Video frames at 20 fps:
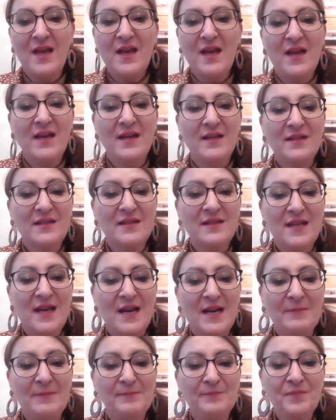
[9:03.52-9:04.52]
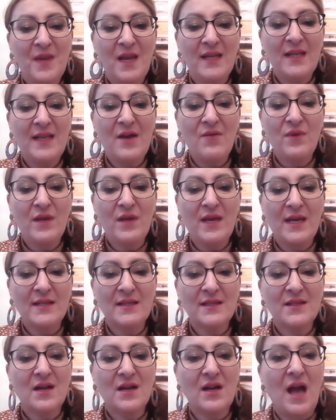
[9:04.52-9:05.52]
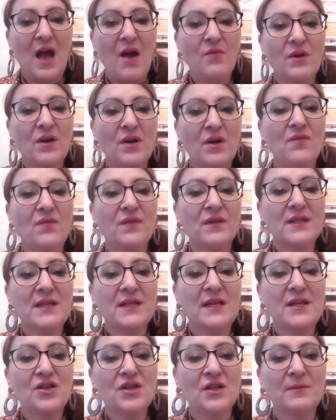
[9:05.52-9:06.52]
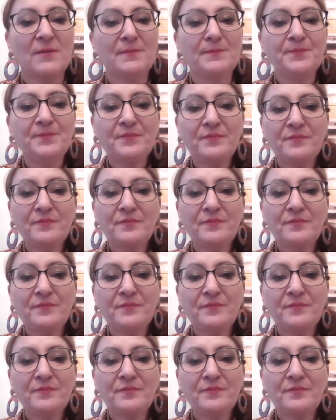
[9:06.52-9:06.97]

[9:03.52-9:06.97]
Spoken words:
and then we can start our conversation